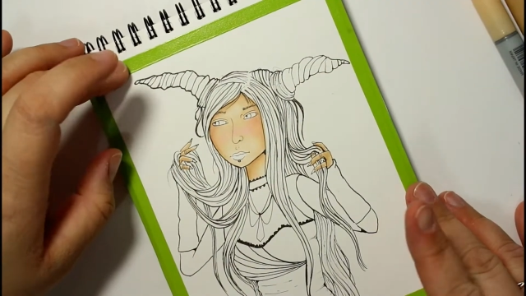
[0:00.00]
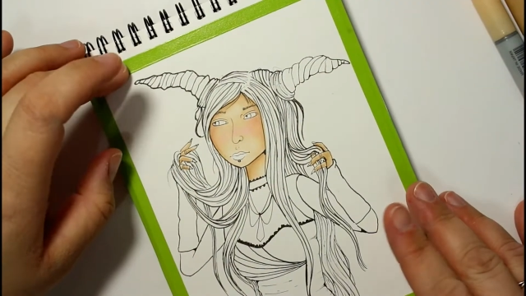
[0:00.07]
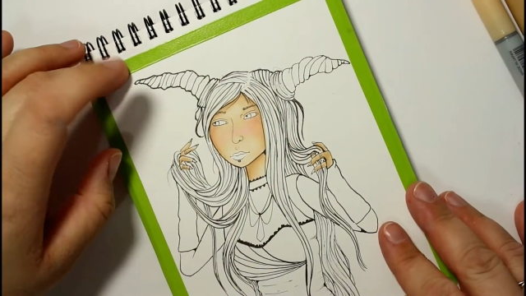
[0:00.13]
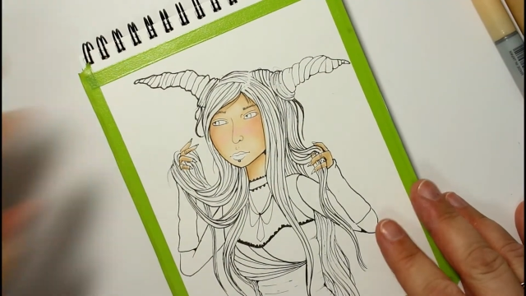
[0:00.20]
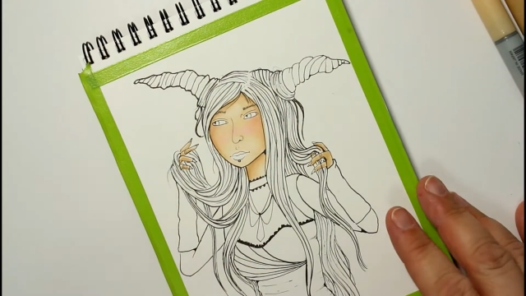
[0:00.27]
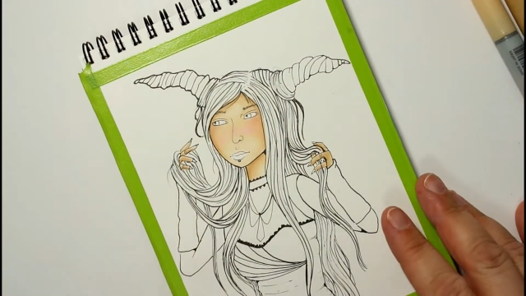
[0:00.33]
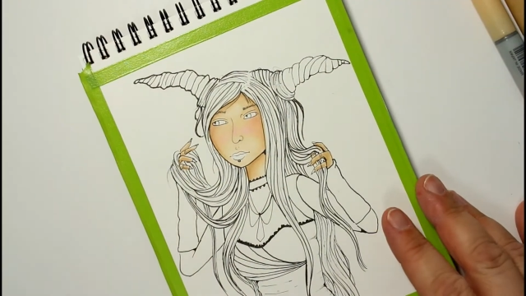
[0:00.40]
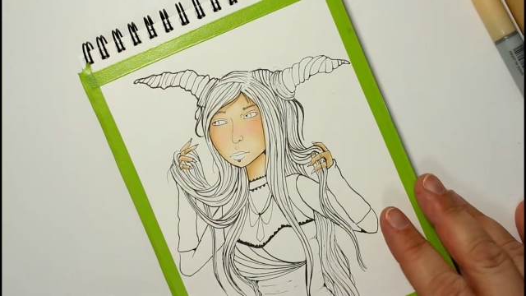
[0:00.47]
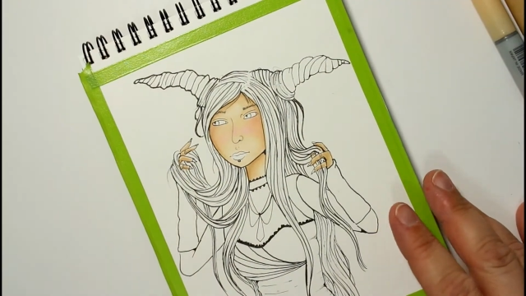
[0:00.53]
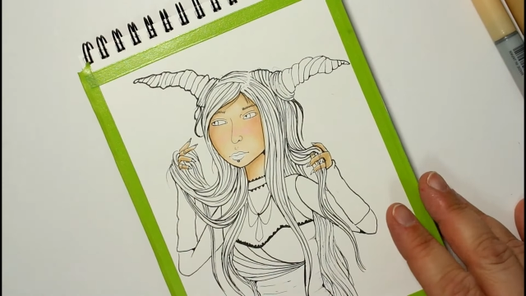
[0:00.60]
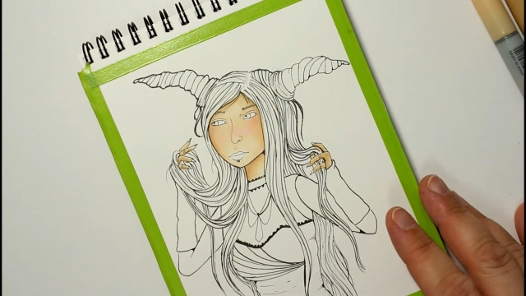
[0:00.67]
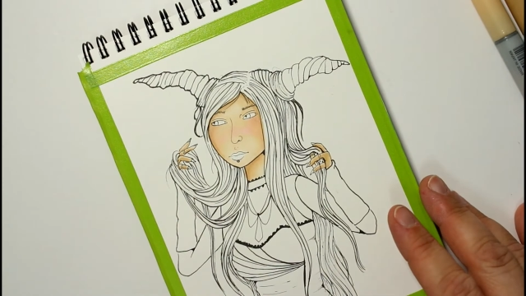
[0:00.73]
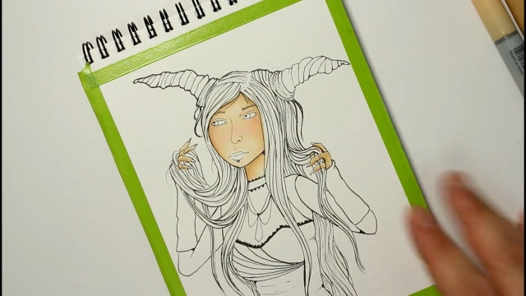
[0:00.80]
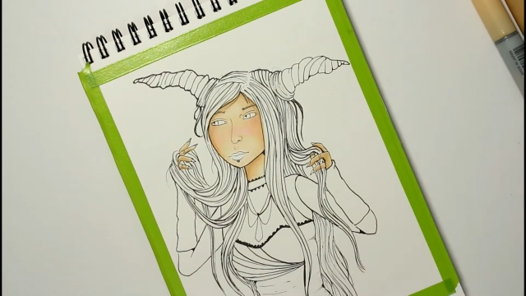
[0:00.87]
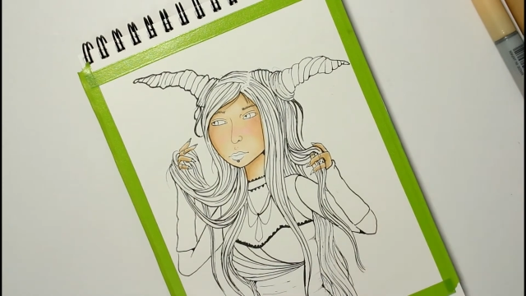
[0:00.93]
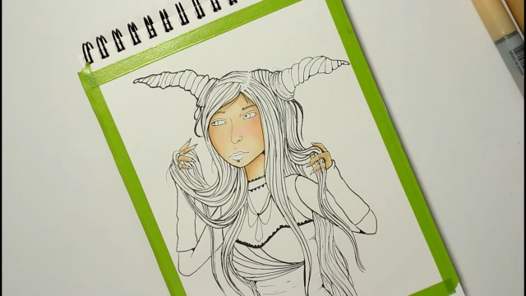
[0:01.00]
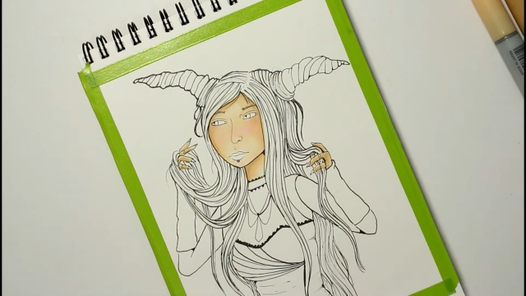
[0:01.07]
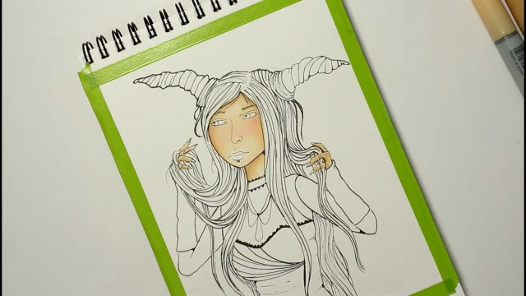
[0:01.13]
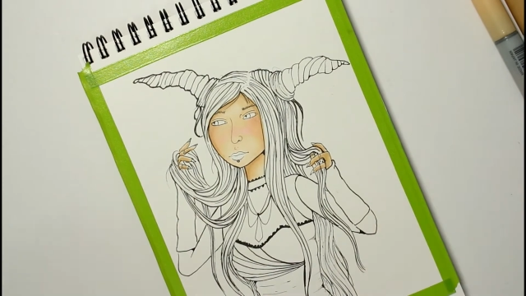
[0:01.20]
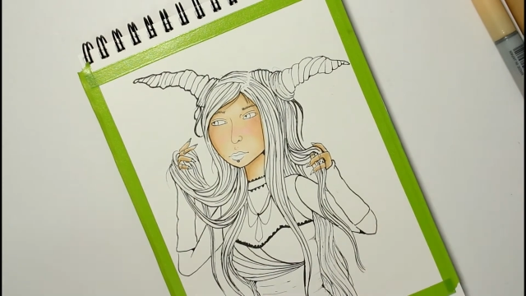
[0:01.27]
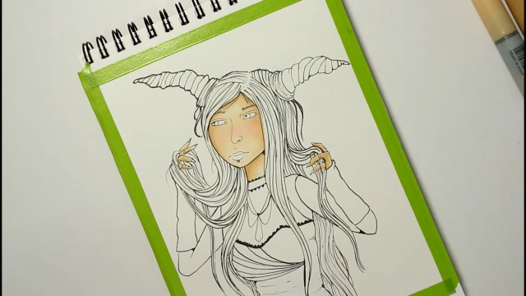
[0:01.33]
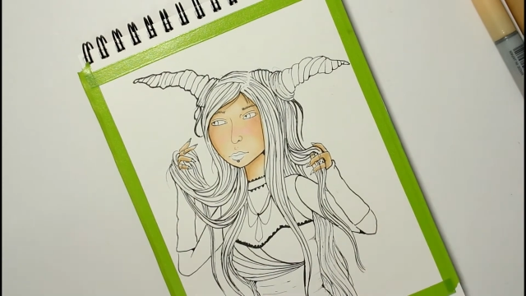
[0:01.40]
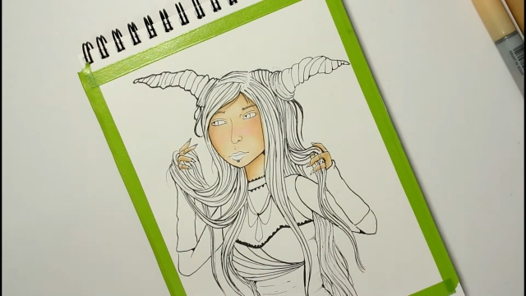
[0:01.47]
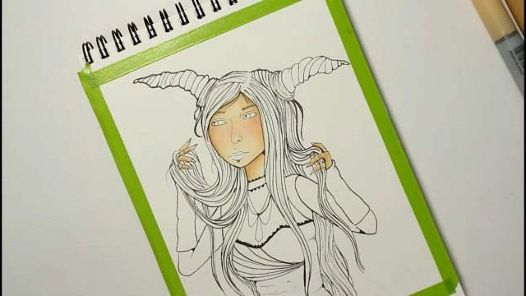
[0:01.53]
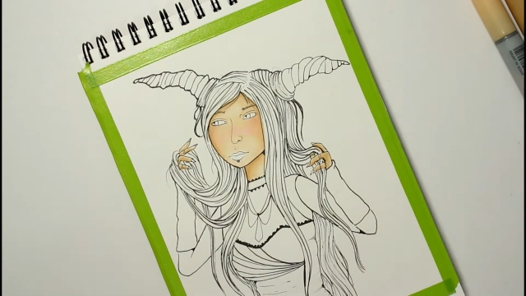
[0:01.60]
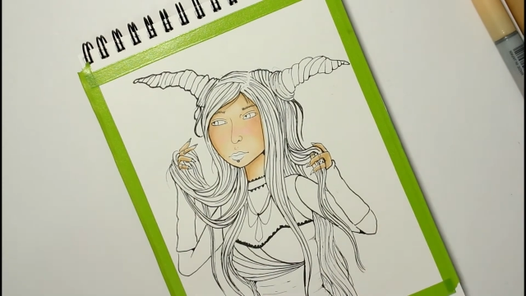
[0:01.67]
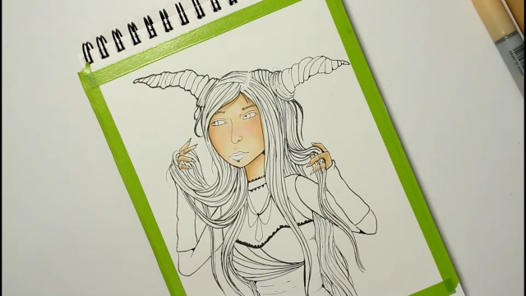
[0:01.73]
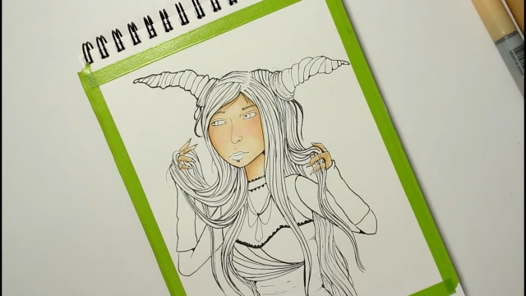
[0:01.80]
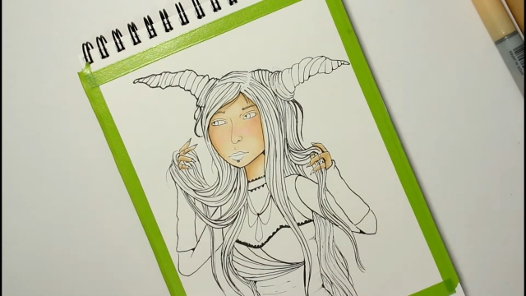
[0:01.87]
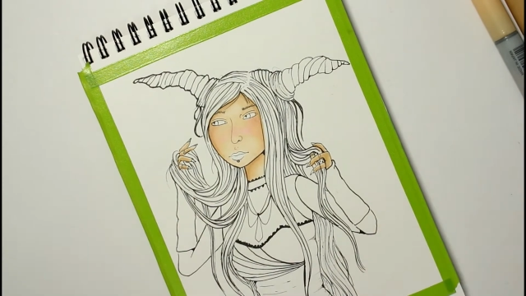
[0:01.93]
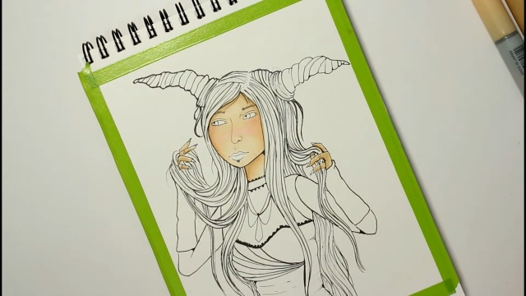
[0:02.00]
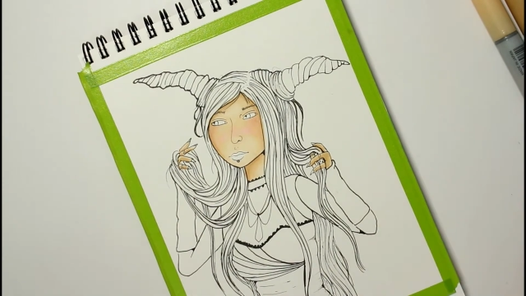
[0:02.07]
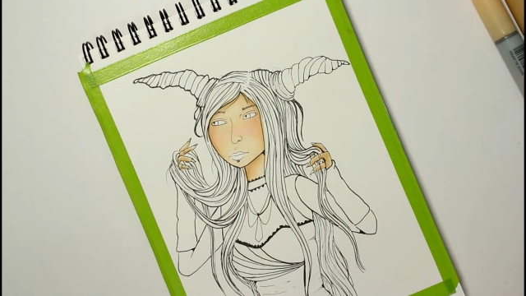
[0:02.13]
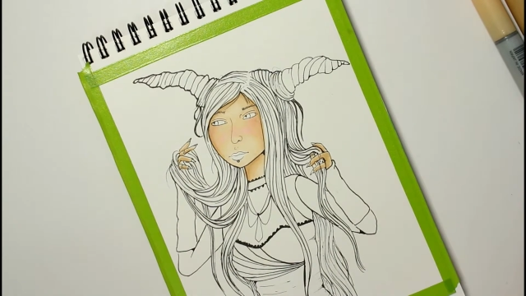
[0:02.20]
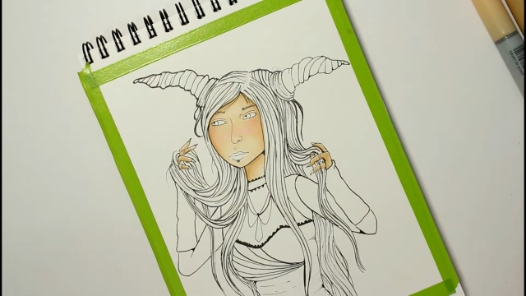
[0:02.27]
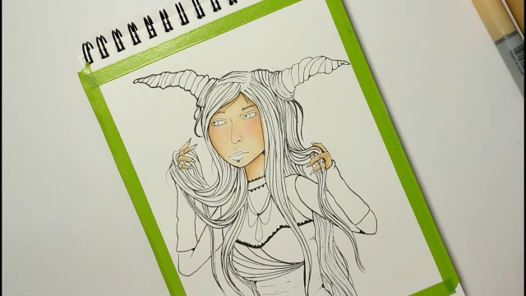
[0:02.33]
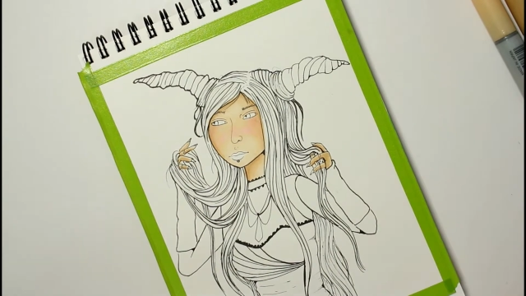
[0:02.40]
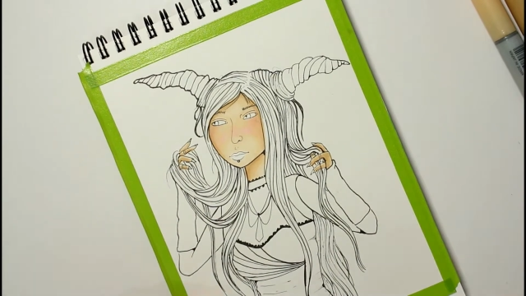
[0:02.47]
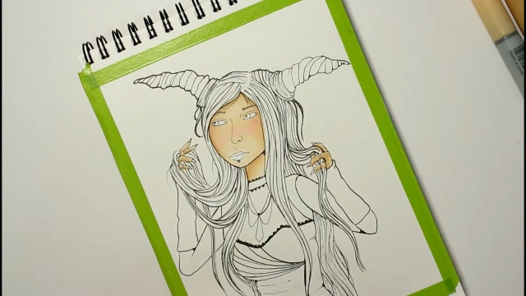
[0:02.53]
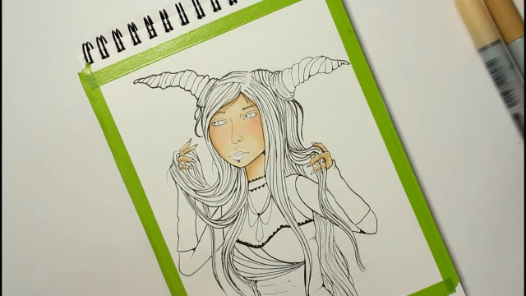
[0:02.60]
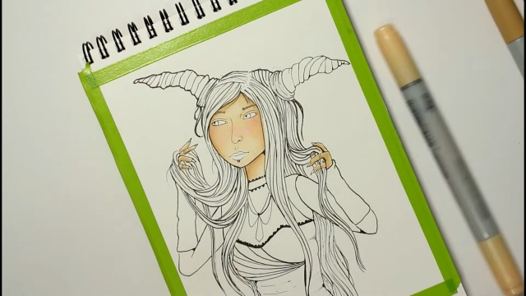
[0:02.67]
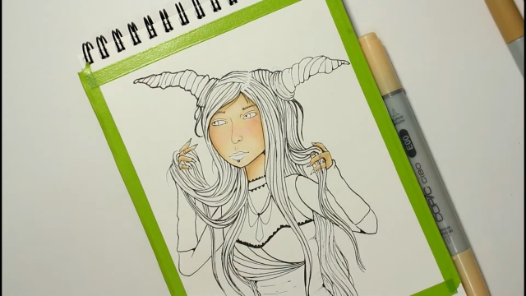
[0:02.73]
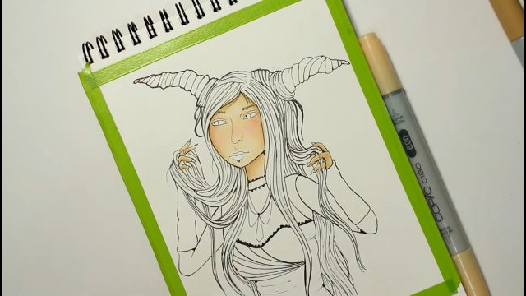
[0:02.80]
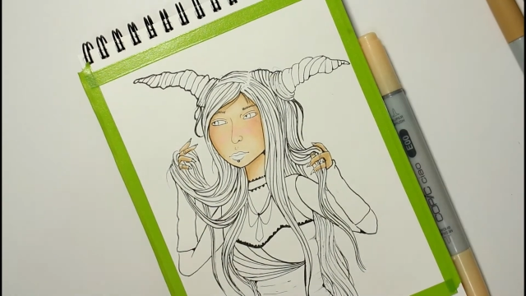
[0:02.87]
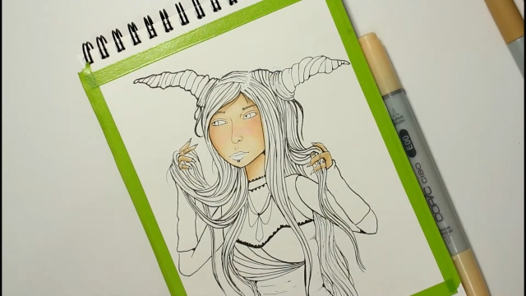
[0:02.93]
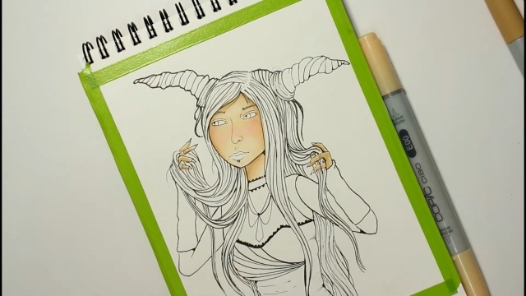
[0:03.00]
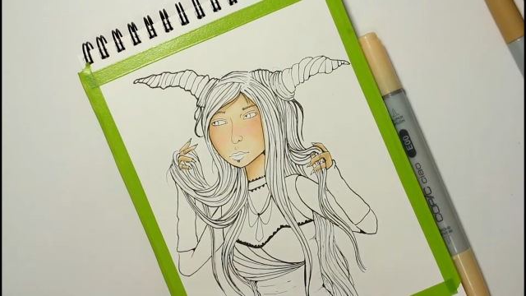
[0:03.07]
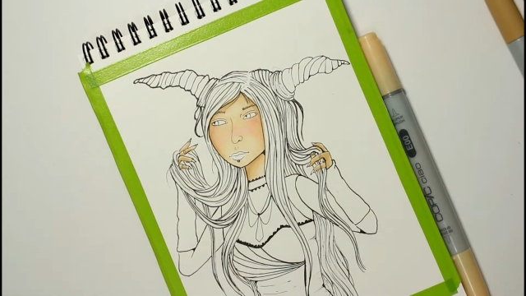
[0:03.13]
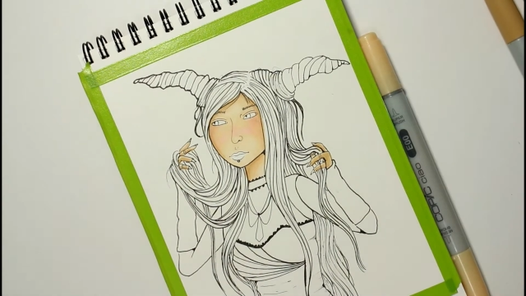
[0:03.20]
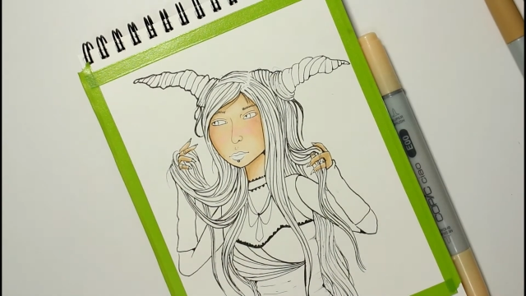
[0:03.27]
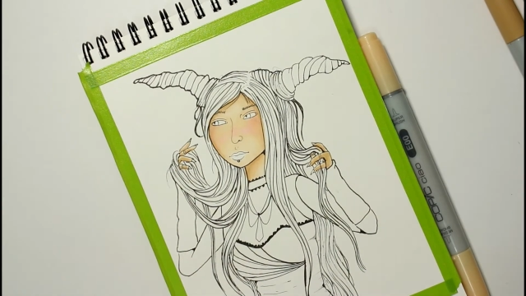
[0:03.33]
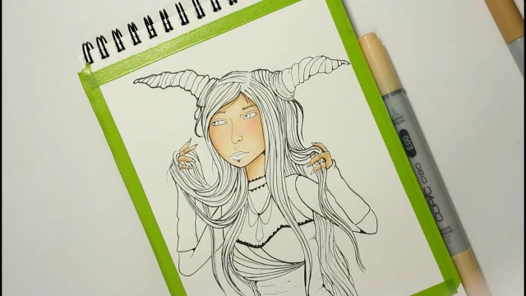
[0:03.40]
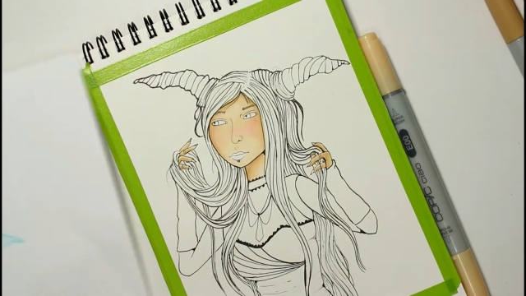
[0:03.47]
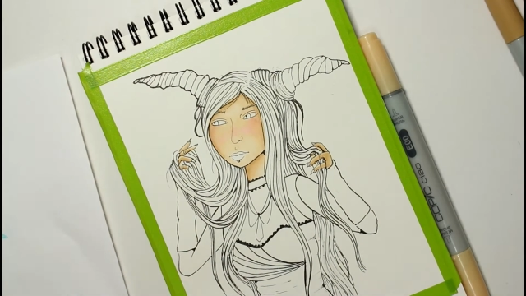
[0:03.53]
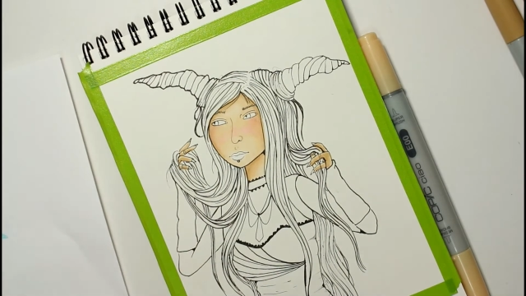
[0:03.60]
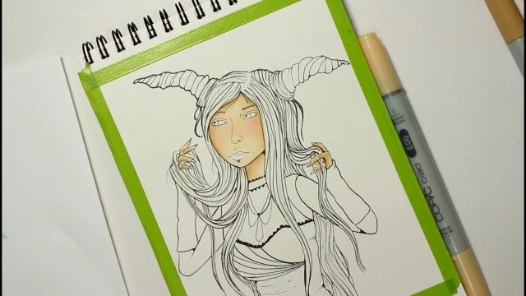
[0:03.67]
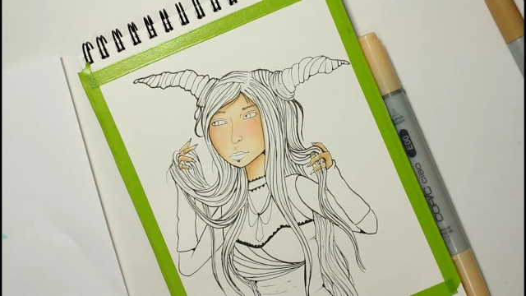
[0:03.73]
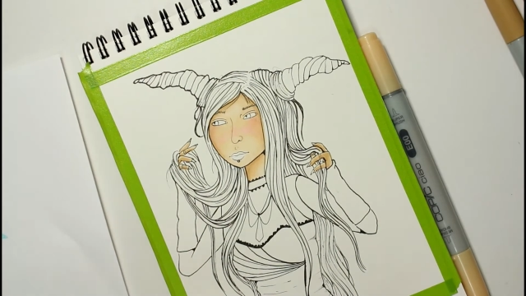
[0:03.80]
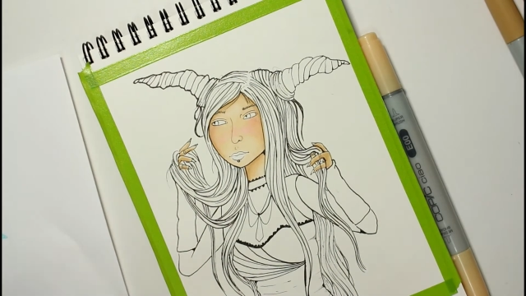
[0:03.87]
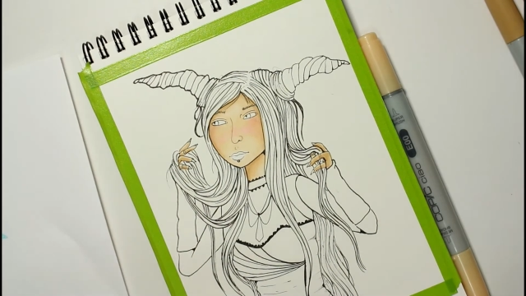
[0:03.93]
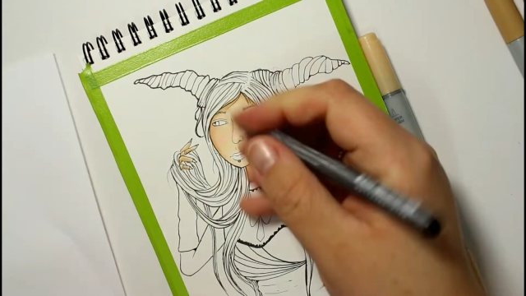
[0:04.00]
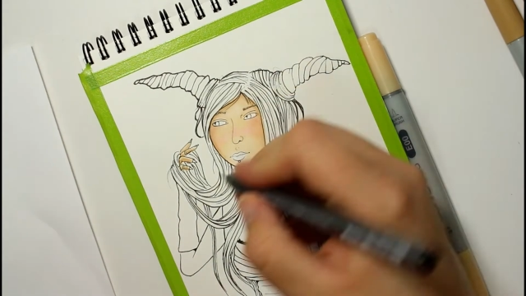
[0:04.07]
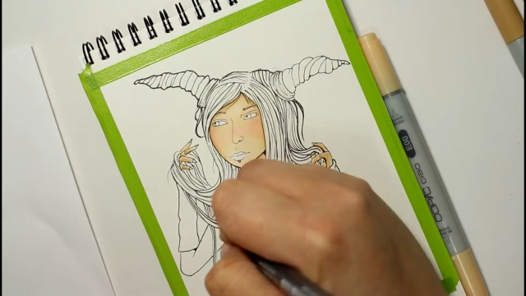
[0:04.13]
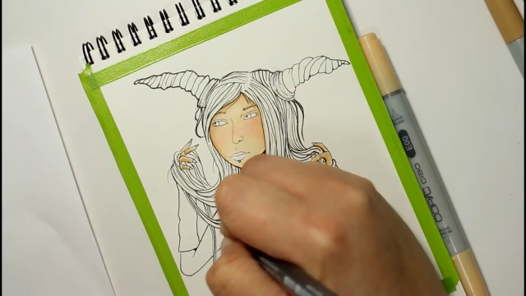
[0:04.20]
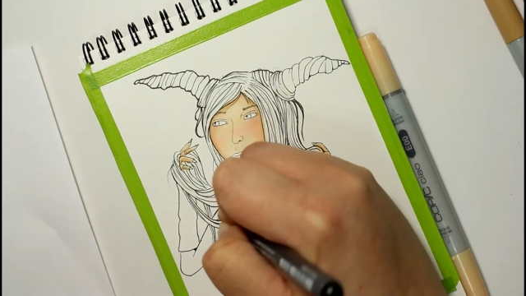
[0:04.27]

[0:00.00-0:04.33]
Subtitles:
No face is visible, so there are no lips to read.